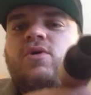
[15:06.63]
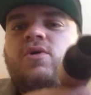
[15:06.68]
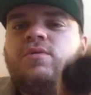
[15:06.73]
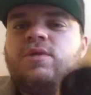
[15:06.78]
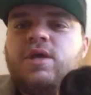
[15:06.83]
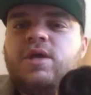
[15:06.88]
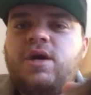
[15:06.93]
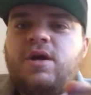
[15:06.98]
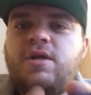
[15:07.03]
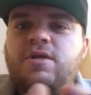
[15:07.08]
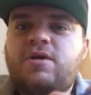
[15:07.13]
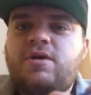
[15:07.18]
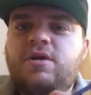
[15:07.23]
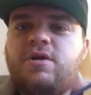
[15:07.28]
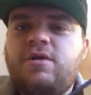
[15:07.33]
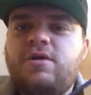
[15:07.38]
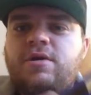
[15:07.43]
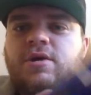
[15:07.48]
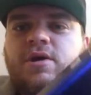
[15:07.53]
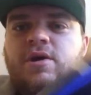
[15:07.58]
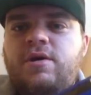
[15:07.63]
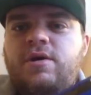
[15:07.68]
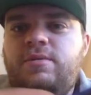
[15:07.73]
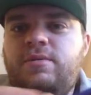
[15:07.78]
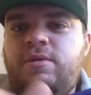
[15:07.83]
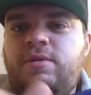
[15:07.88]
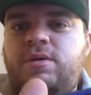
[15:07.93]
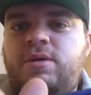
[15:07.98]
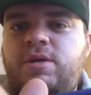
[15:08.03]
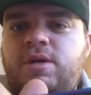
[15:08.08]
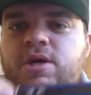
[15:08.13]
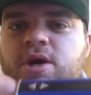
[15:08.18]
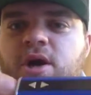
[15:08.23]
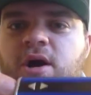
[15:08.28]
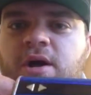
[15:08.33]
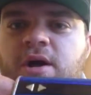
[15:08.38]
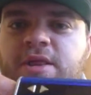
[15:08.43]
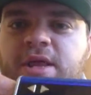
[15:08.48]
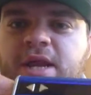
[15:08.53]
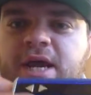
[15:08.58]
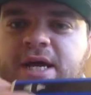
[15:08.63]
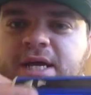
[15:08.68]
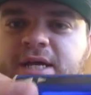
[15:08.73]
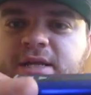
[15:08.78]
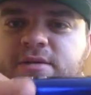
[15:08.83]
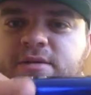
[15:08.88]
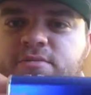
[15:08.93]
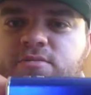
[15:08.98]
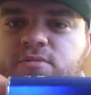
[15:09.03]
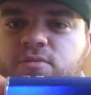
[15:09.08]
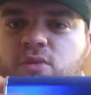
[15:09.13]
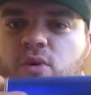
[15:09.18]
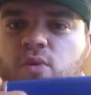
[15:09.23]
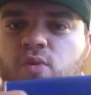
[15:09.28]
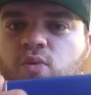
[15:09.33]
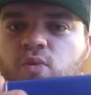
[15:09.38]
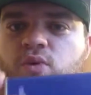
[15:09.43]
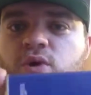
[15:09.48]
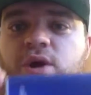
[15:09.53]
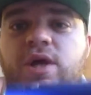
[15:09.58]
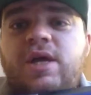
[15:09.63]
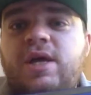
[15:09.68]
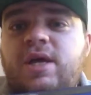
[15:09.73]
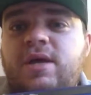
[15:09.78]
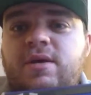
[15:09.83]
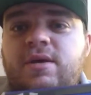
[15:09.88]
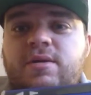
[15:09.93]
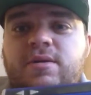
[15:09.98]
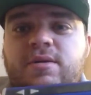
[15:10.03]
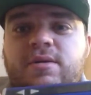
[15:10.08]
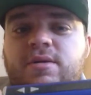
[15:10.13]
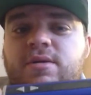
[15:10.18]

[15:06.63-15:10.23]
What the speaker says: only other con that I can really